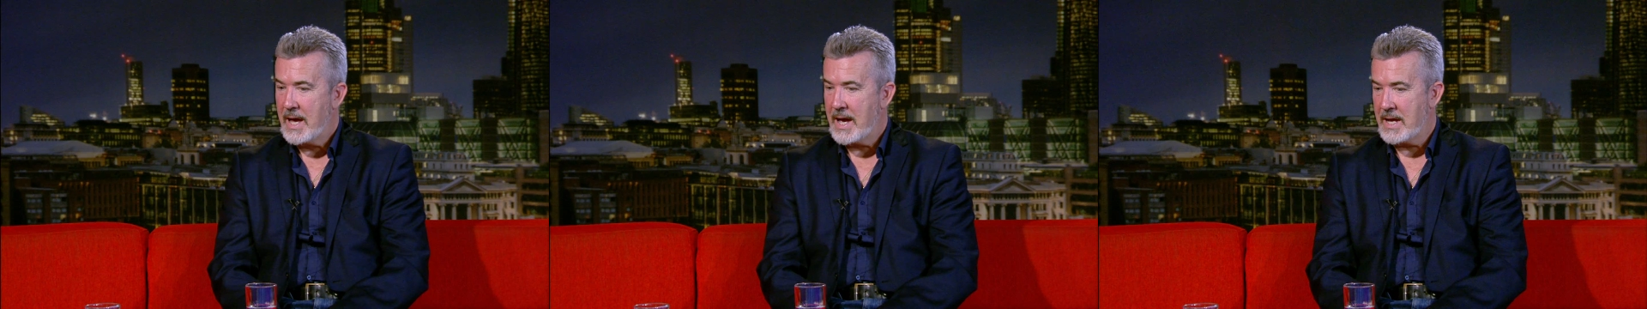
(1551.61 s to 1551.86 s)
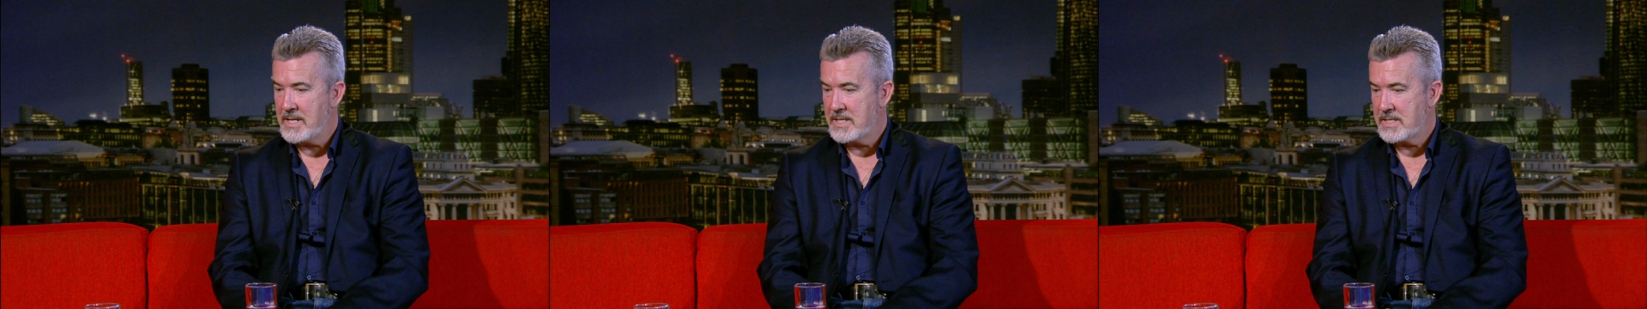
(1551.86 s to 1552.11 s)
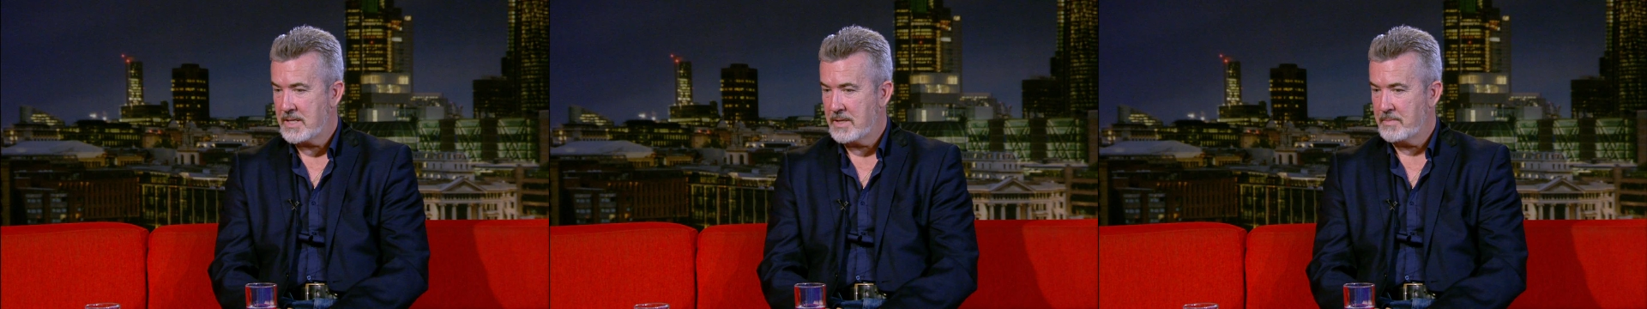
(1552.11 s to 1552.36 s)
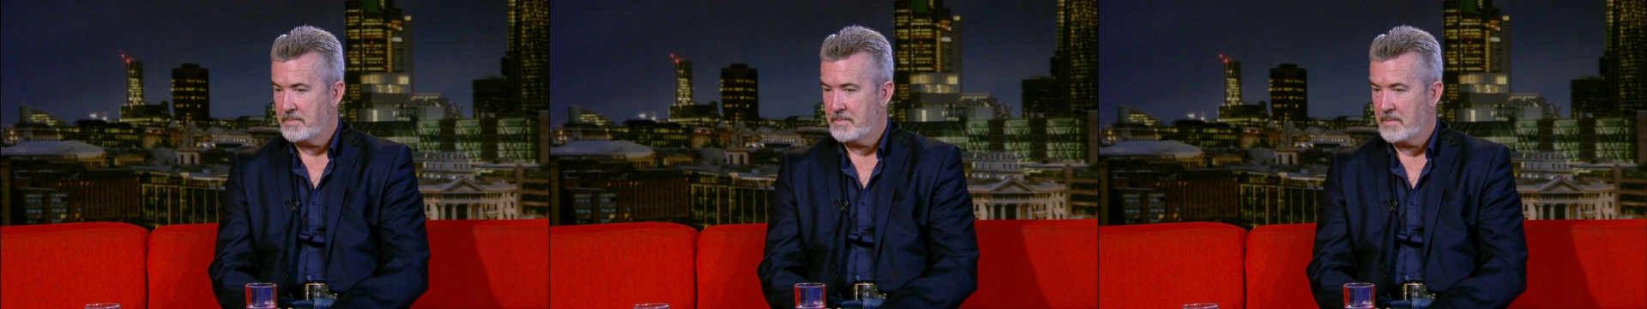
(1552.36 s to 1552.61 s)
And
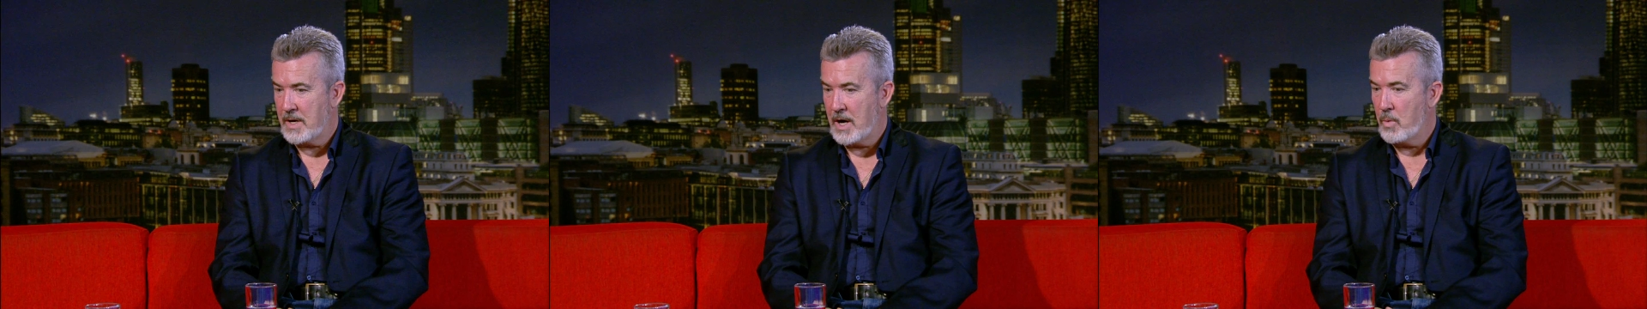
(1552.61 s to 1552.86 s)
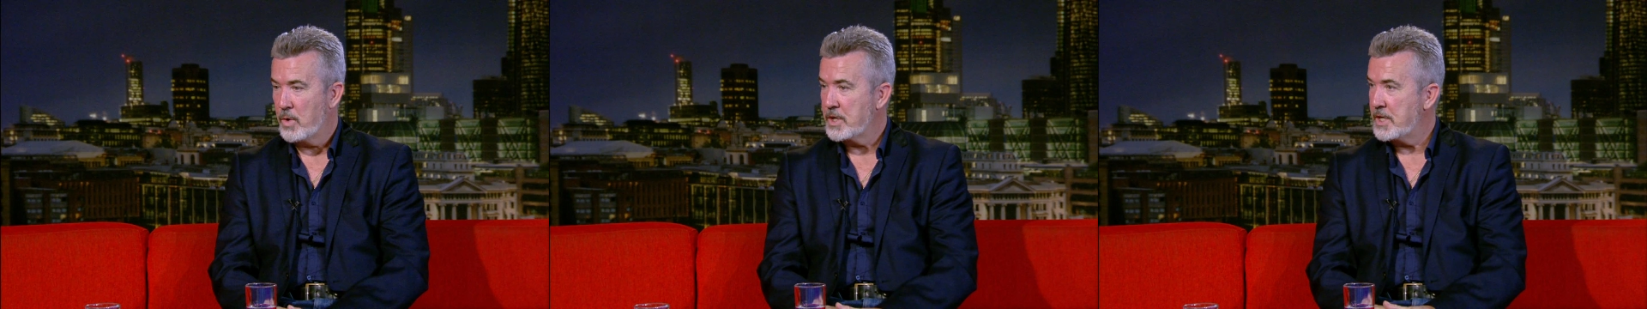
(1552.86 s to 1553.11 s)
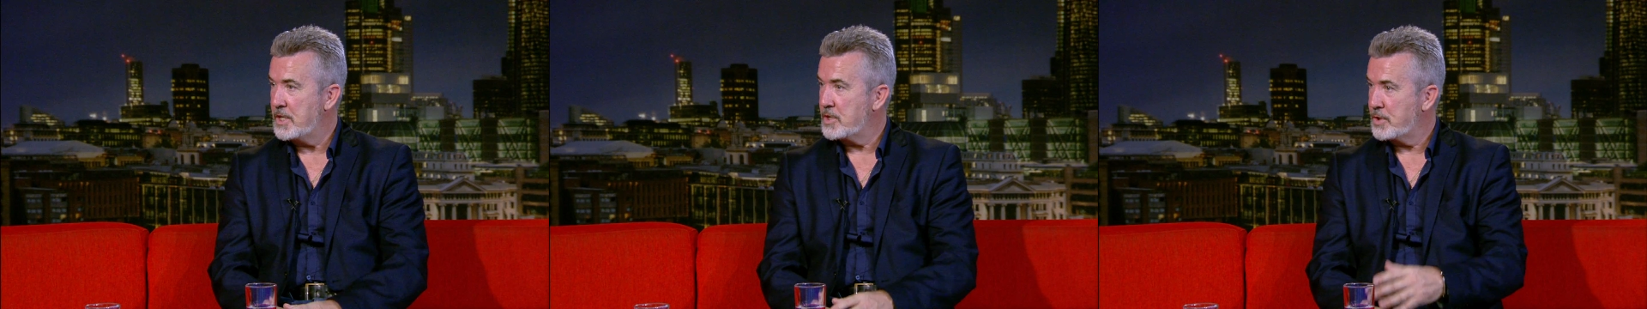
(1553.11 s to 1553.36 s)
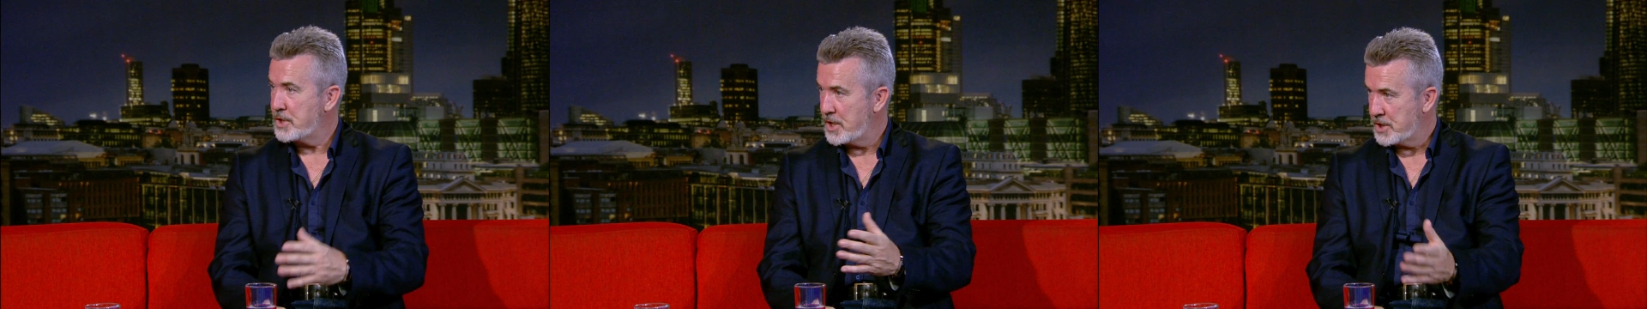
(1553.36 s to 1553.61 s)
I wandered
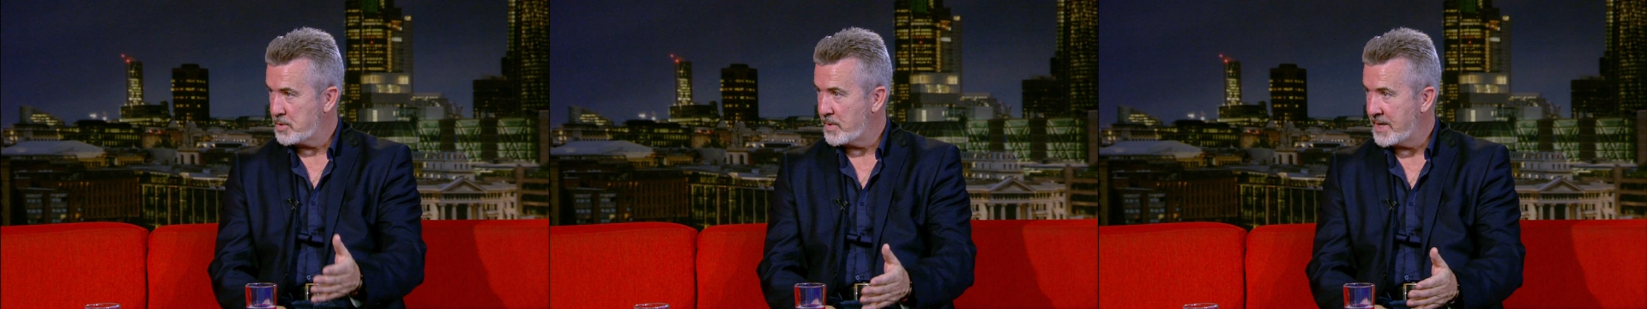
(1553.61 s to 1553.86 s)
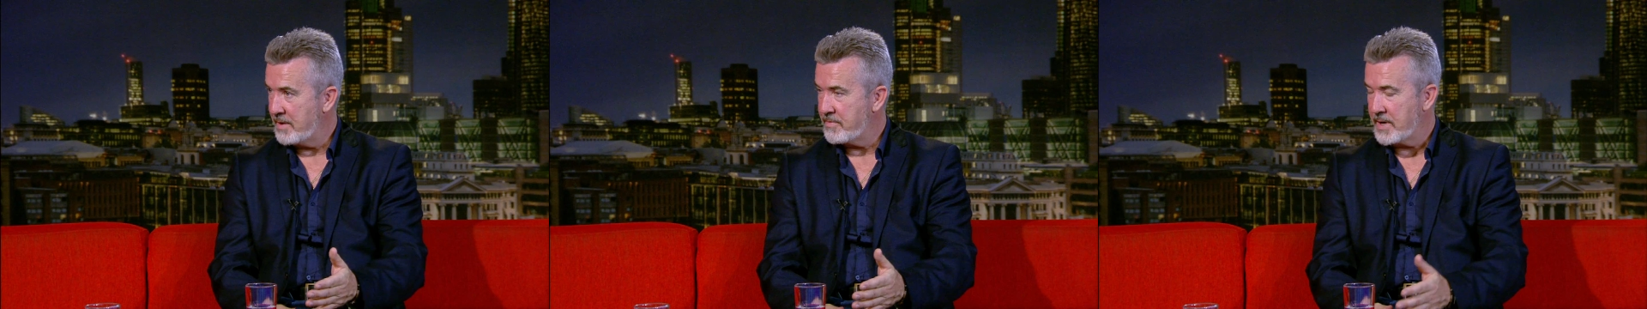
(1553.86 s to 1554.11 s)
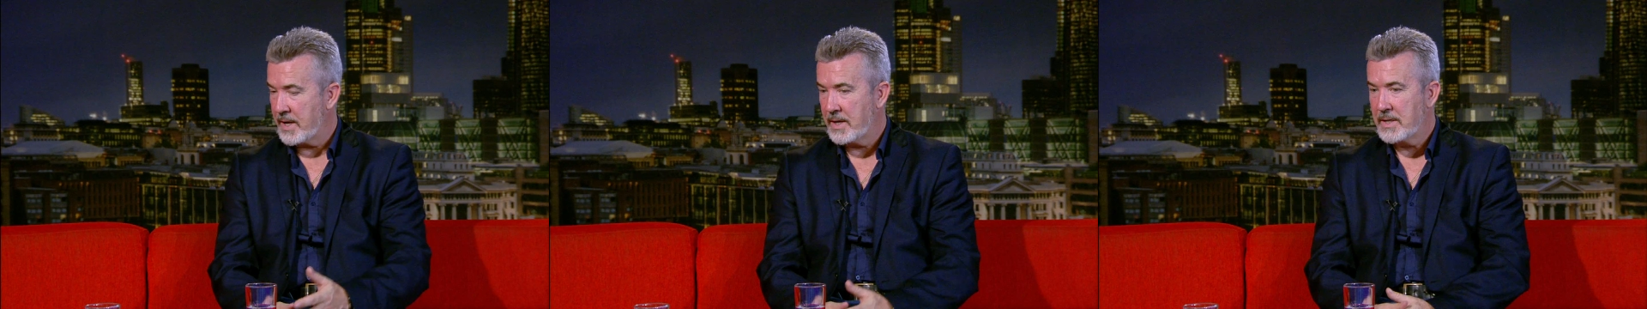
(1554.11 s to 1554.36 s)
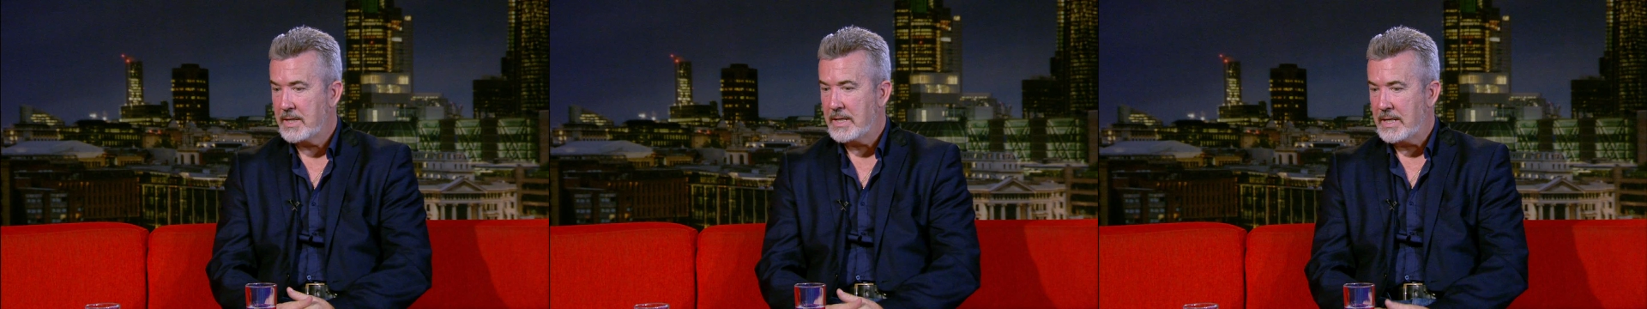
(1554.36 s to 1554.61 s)
into a church one evening,
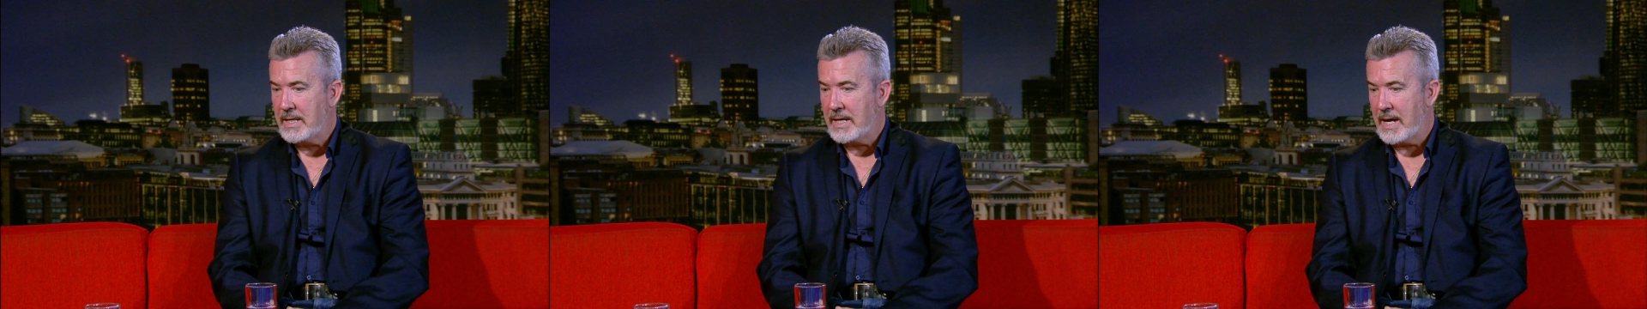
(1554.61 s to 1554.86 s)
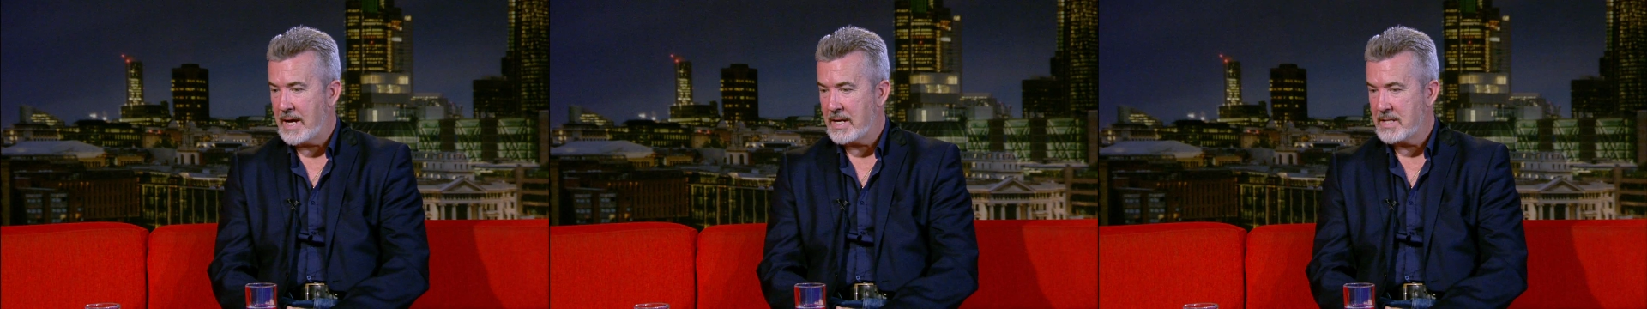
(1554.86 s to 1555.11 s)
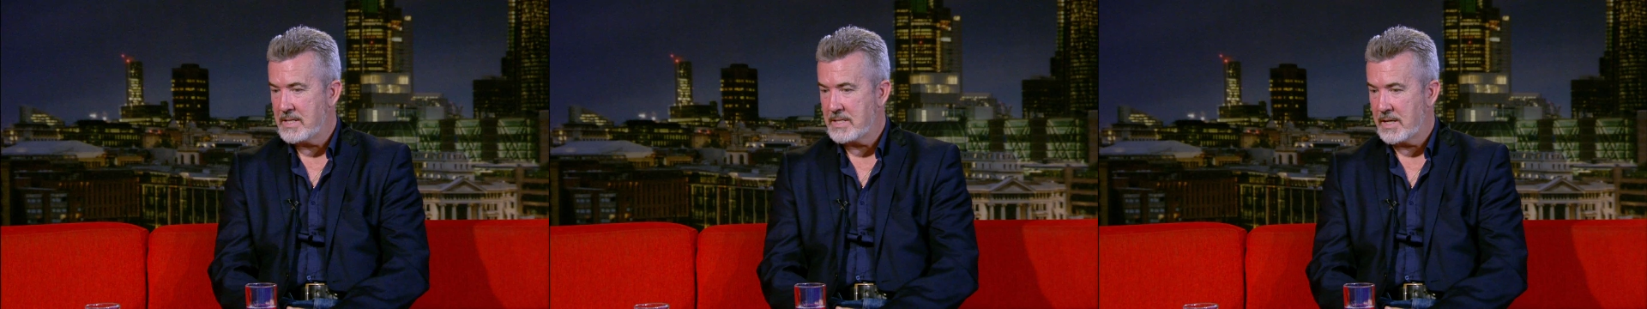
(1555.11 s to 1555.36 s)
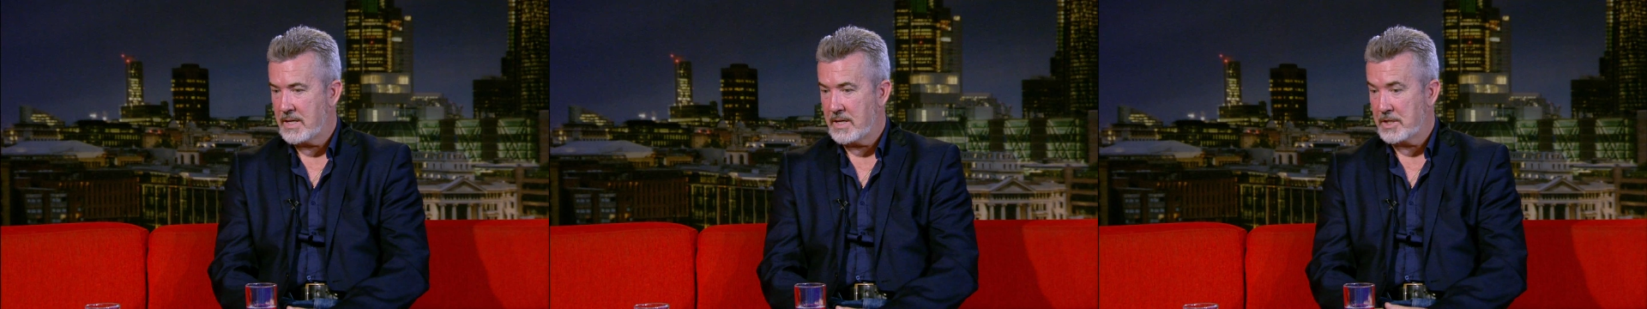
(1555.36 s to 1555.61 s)
and
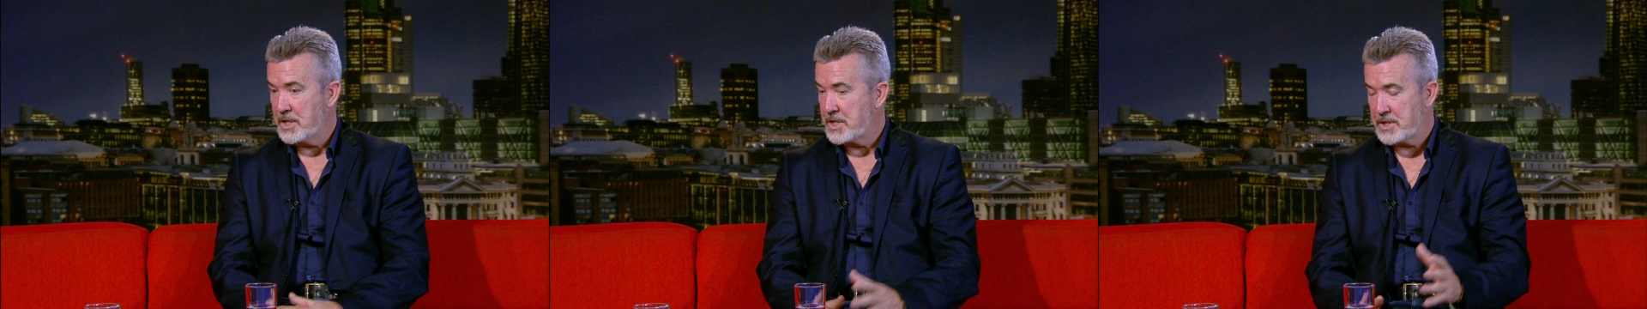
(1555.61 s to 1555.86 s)
I